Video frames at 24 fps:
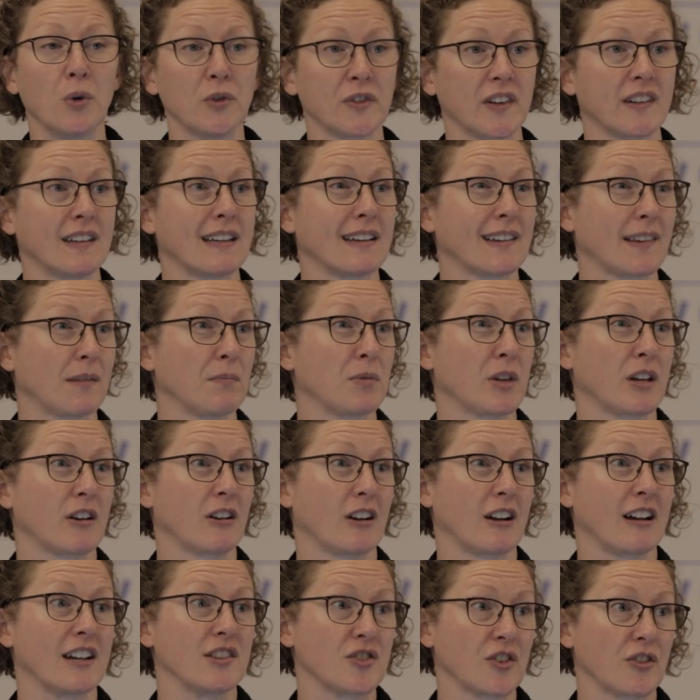
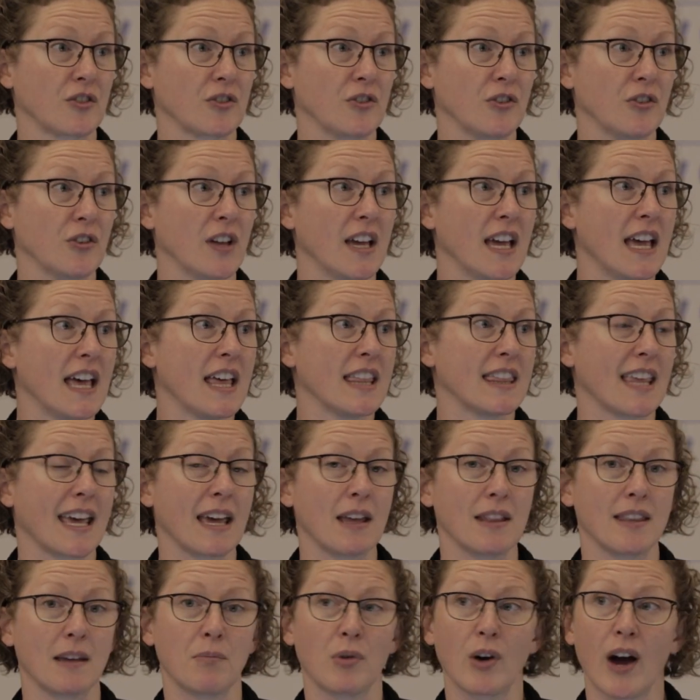multidisciplinary journal
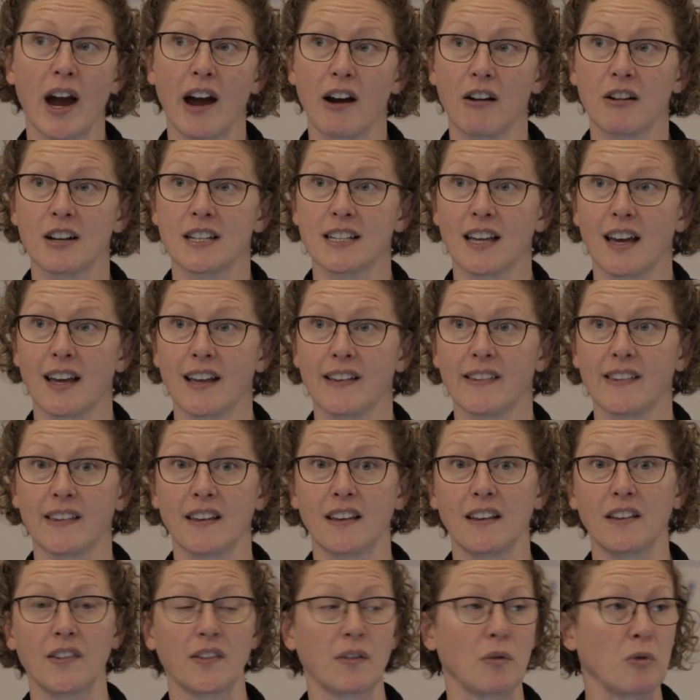that
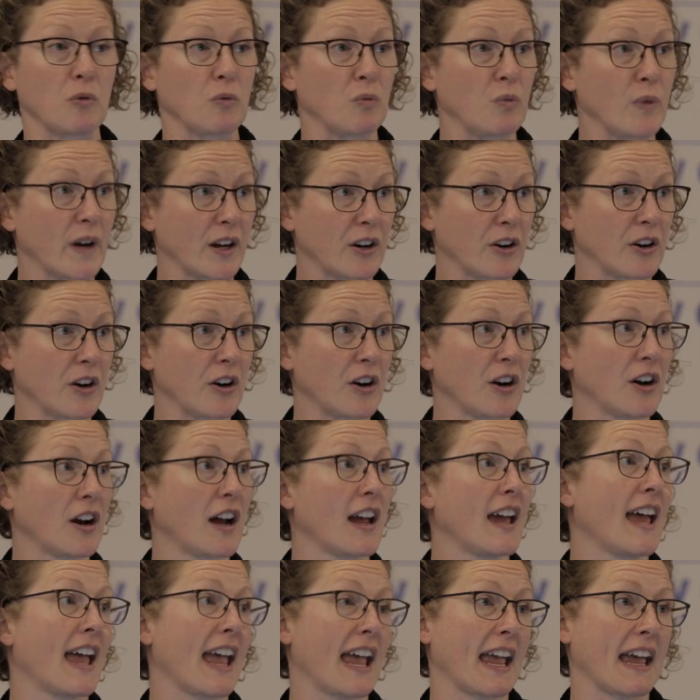prioritizes
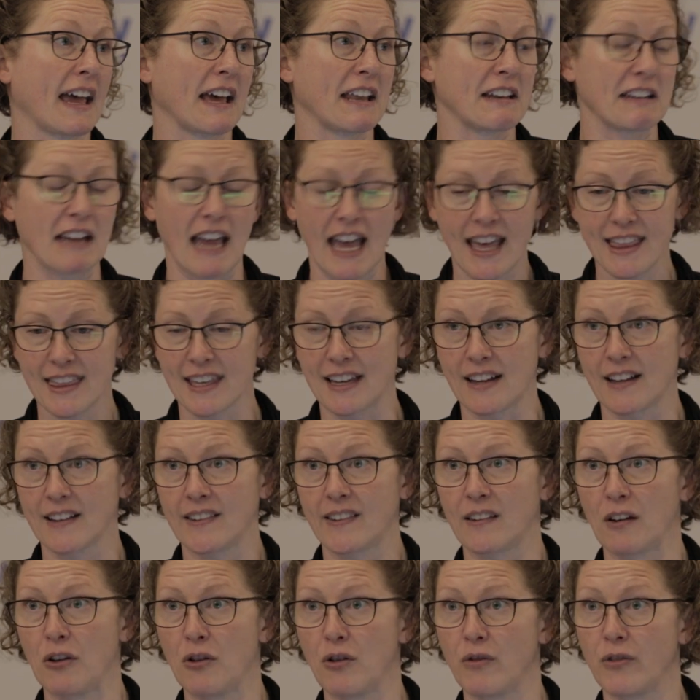rigor and
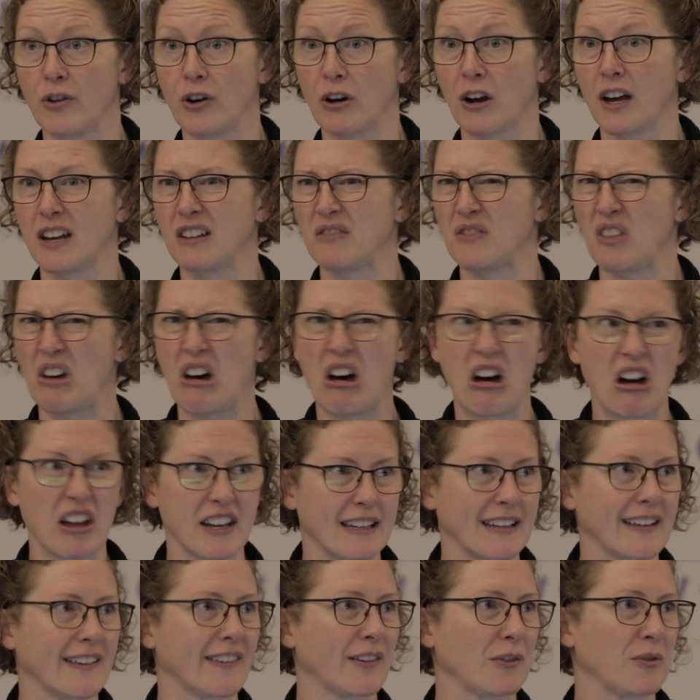ethics over kind of the
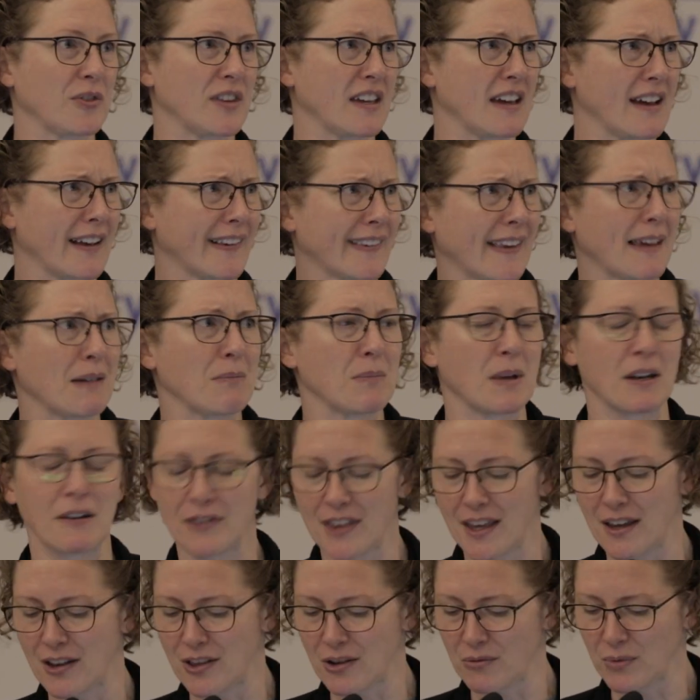hotness or the excitement of
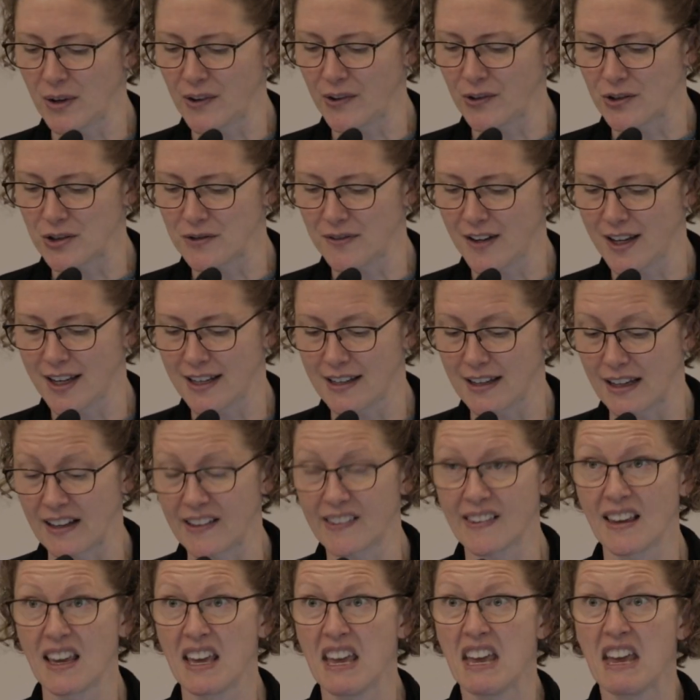the research
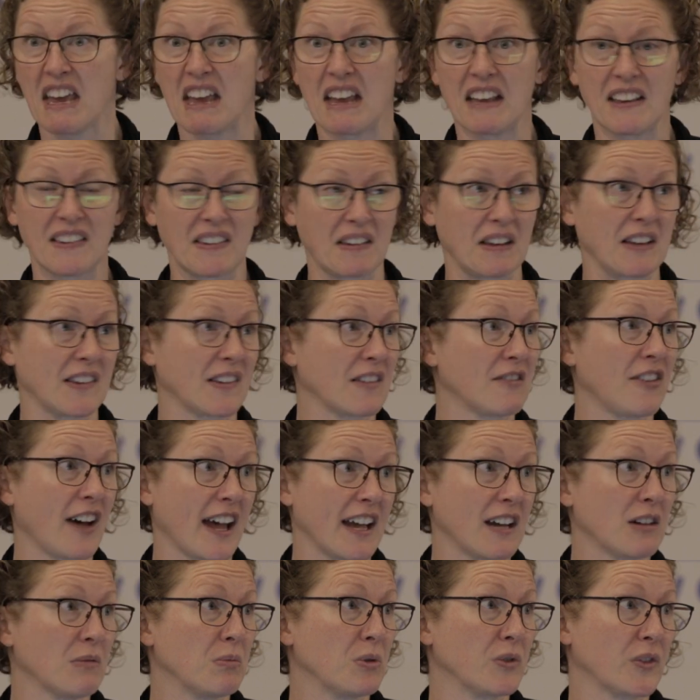findings is a
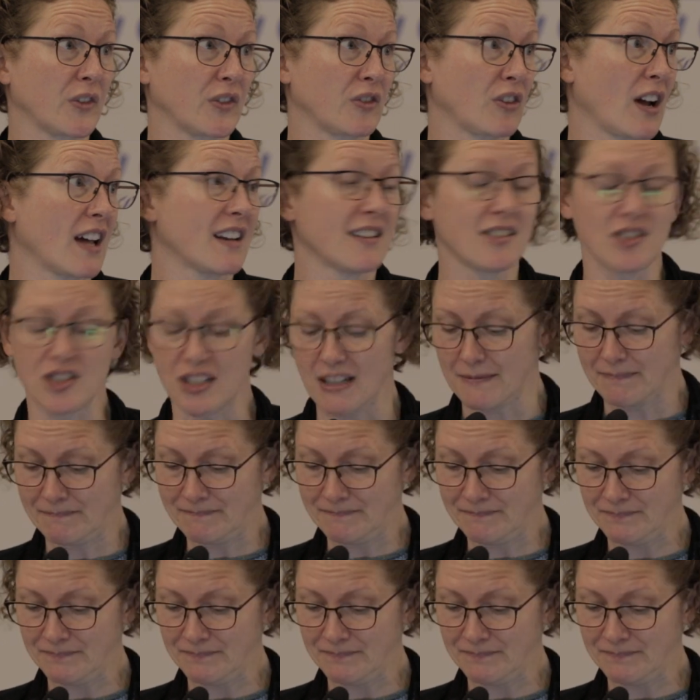viable strategy.